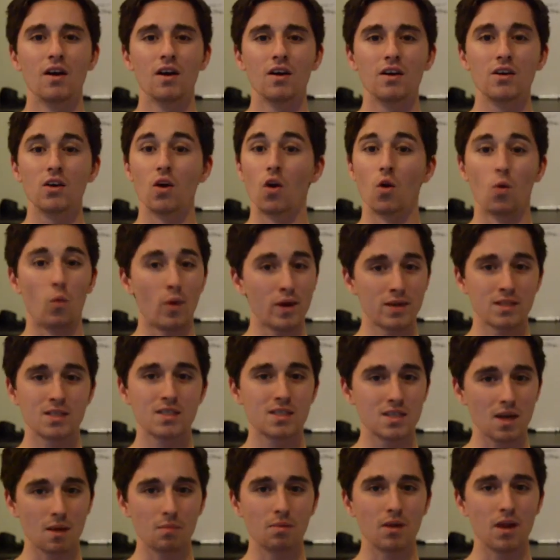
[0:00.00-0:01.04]
one
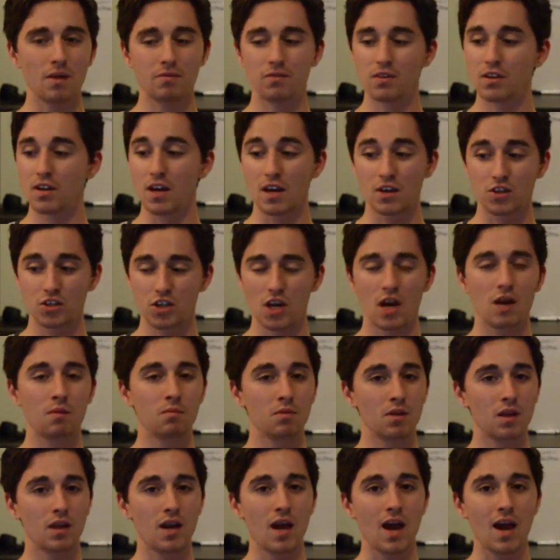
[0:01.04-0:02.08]
sub left and you had
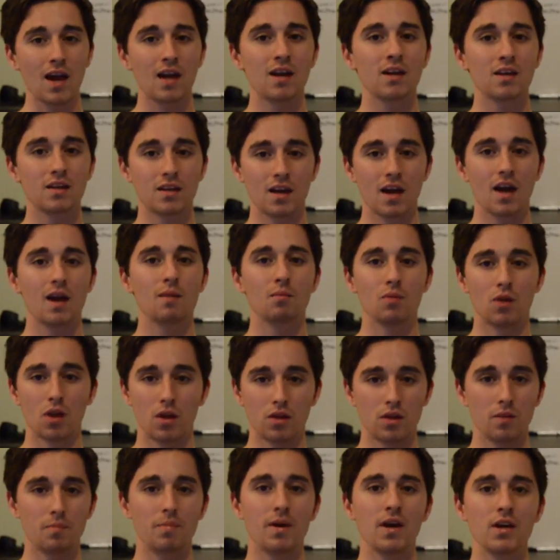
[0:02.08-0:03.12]
Chamberlain and Campbell
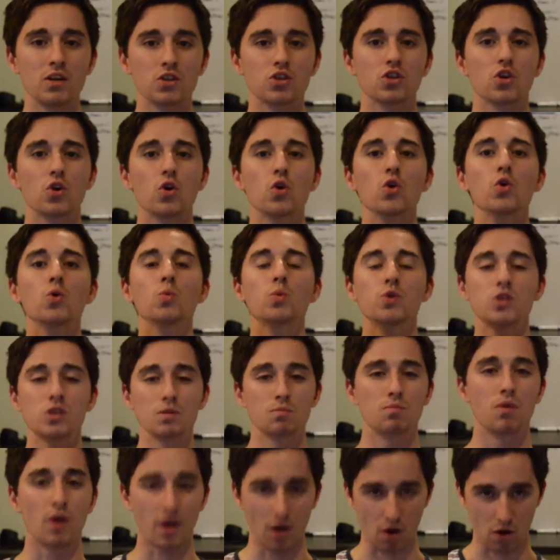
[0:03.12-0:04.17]
on the bench, who would you
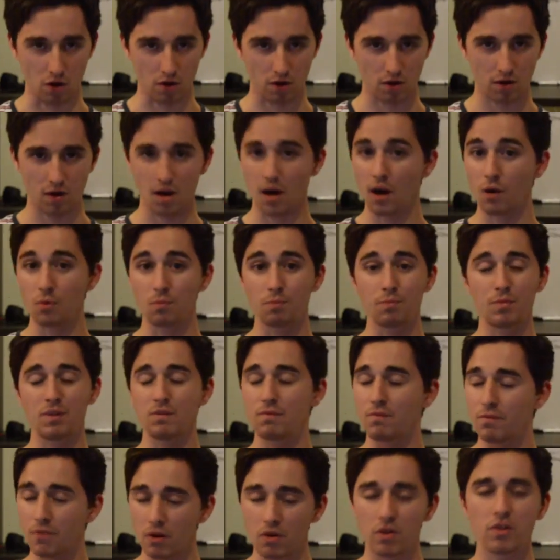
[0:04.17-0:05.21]
bring on? I would be
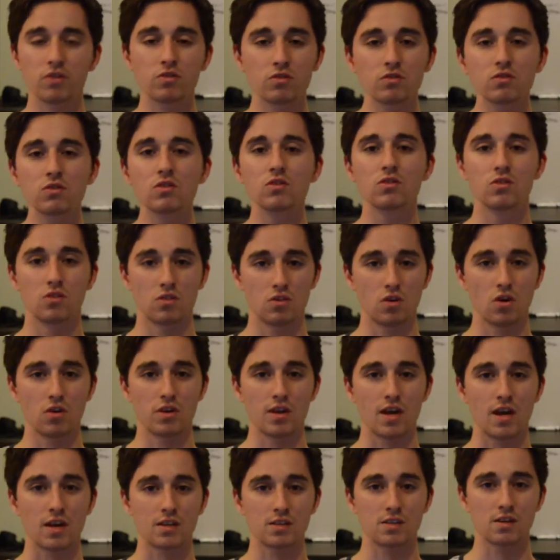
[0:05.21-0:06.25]
very interested to know
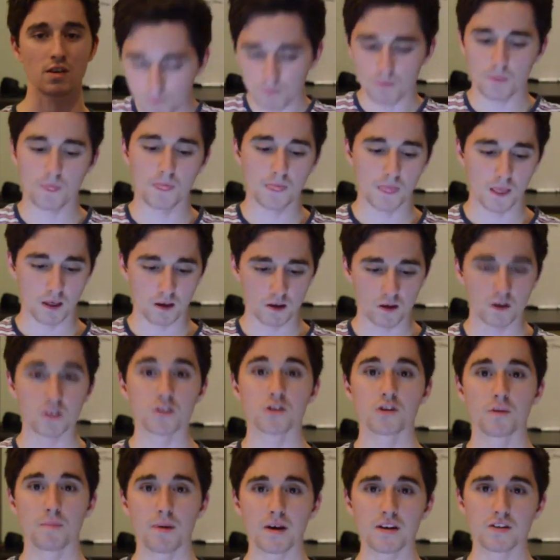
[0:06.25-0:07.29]
the answer.
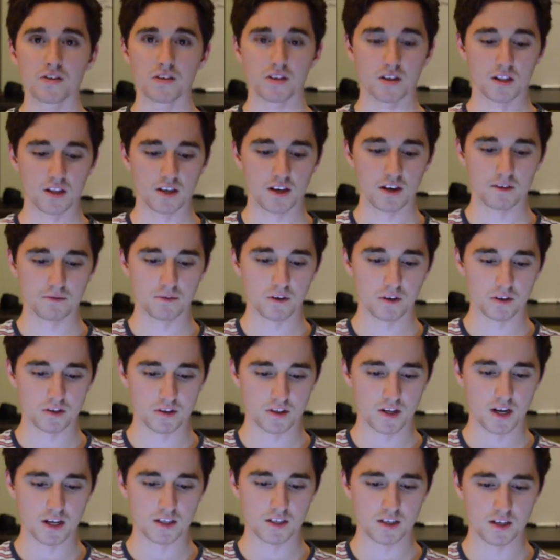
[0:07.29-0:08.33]
So basically, I've got the
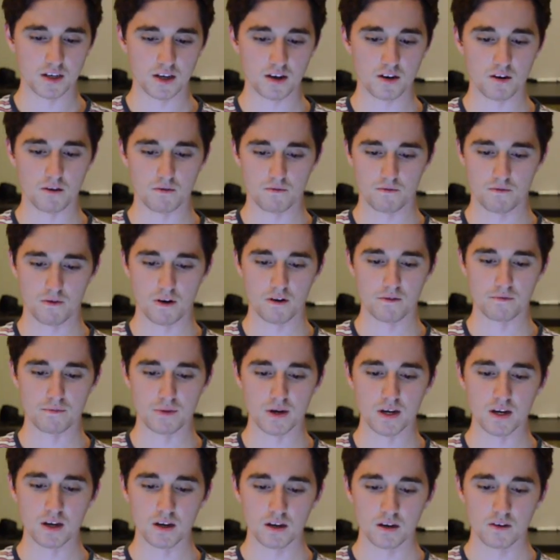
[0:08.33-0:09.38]
stats in here in front of
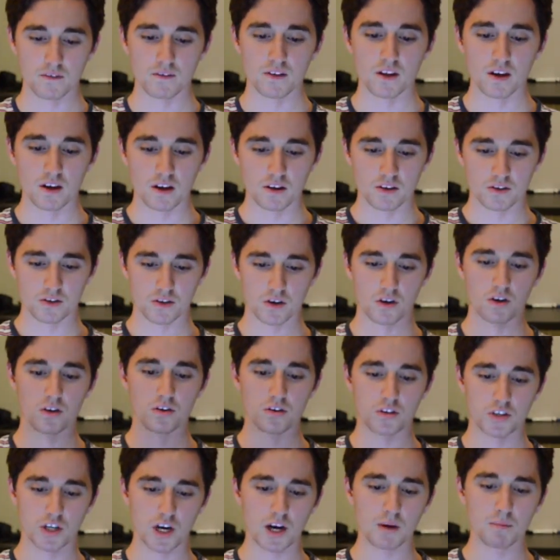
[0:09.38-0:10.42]
me. So
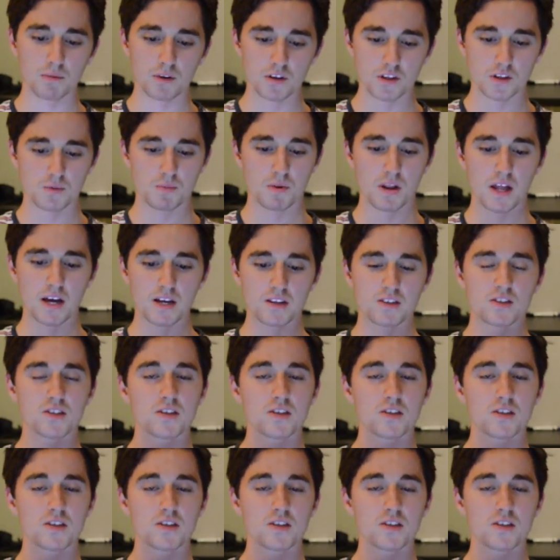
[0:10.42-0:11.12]
Chamberlain's played